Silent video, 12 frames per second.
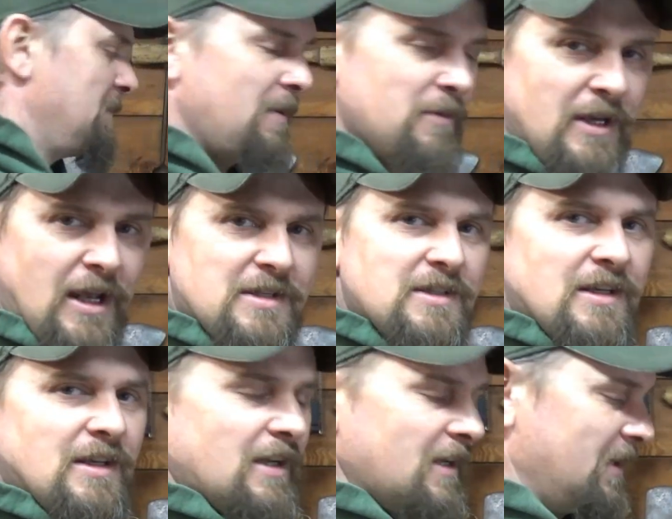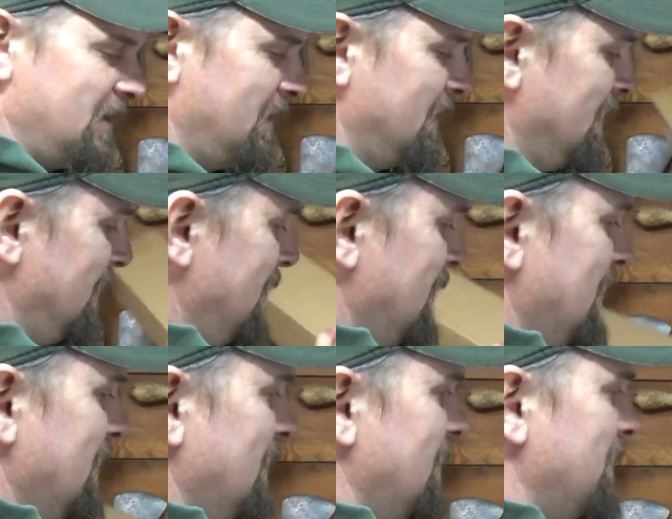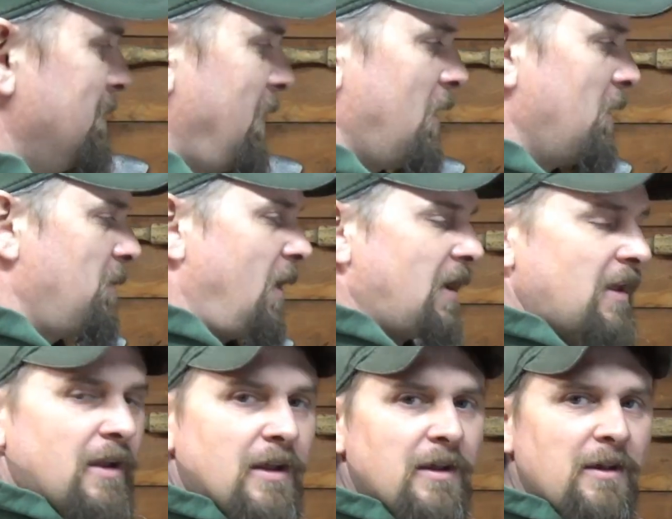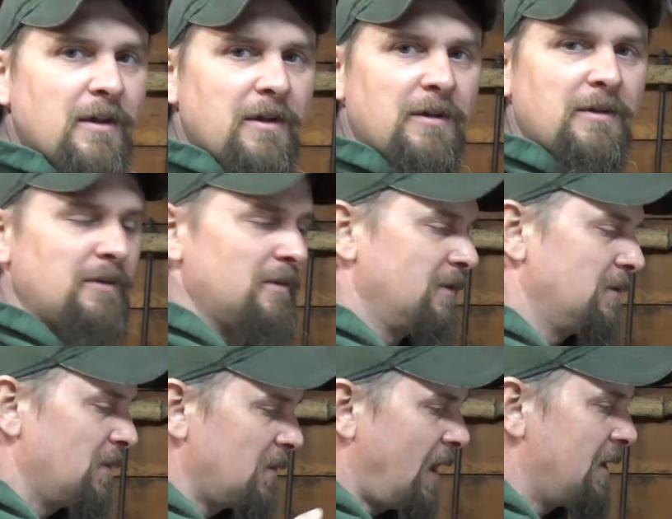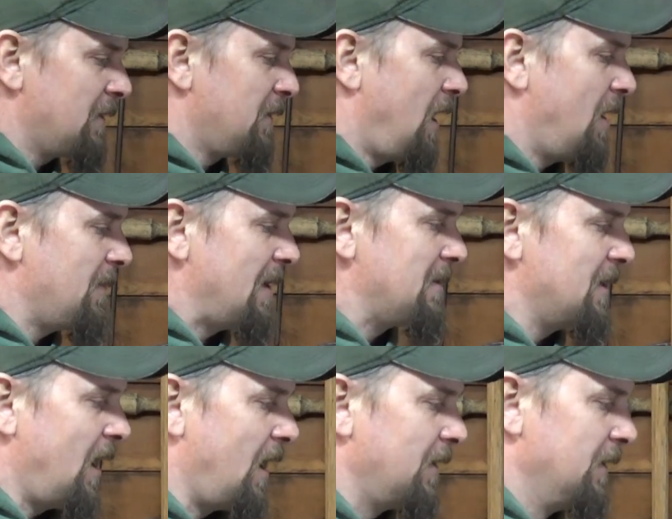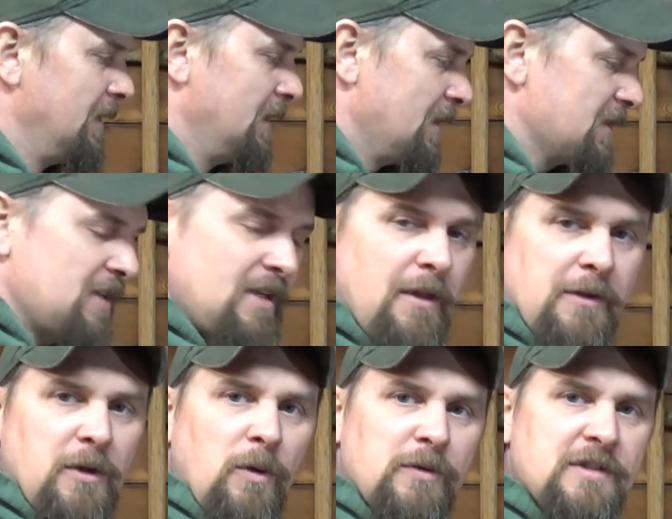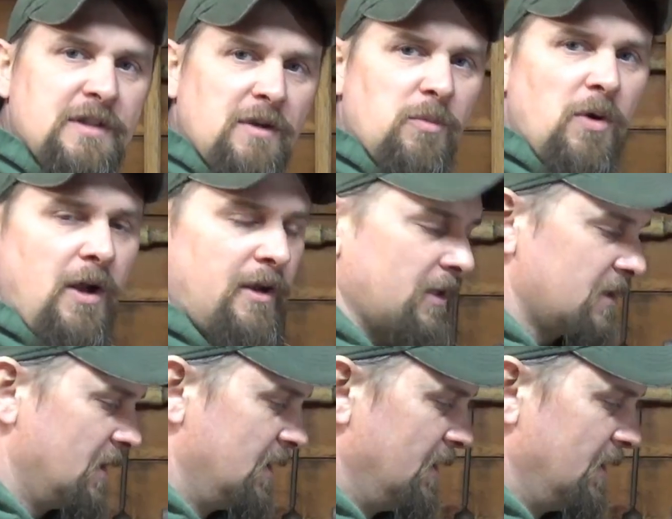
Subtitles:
maybe you guys can follow my line of thought, maybe not. This is another cold steel product.